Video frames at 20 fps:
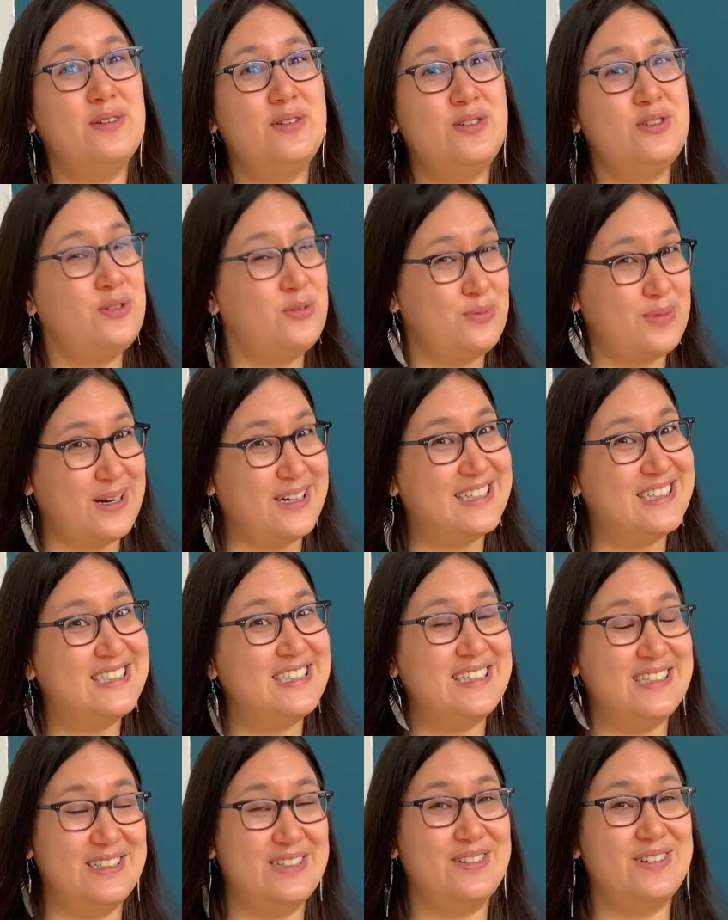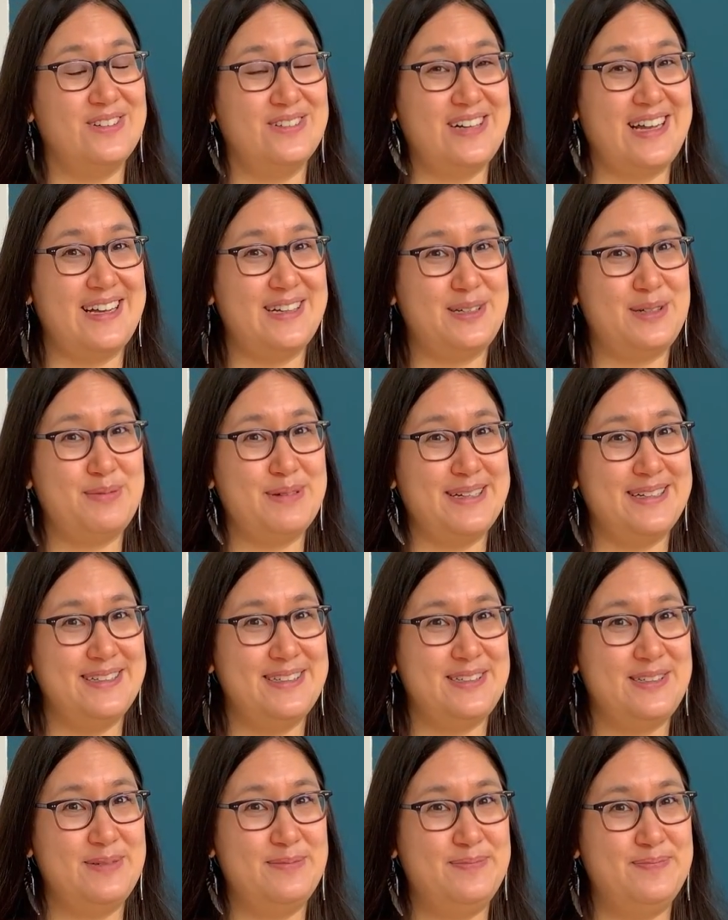too much in your own
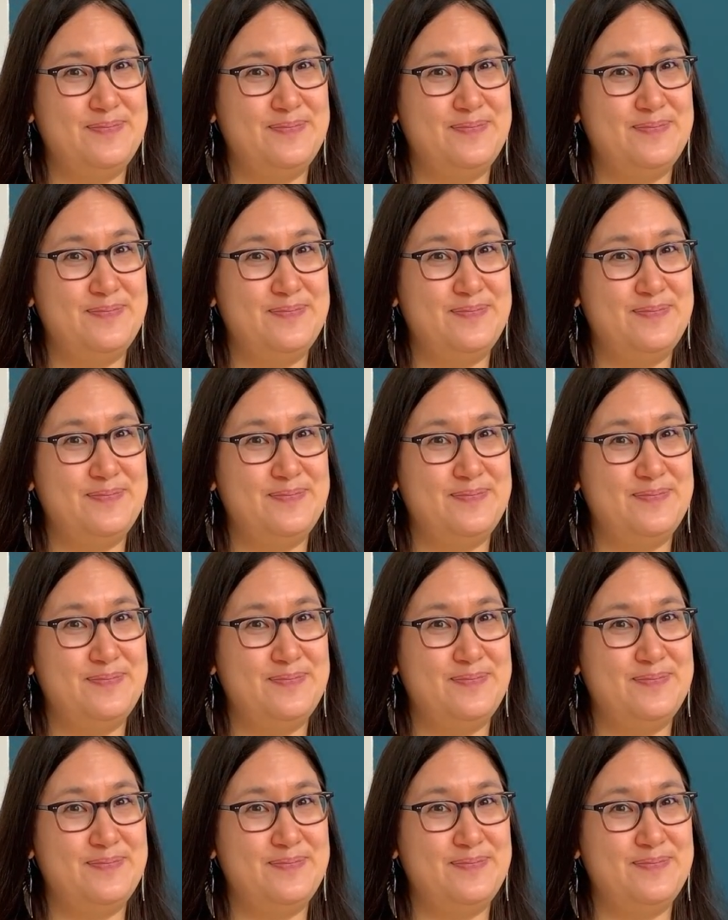headspace.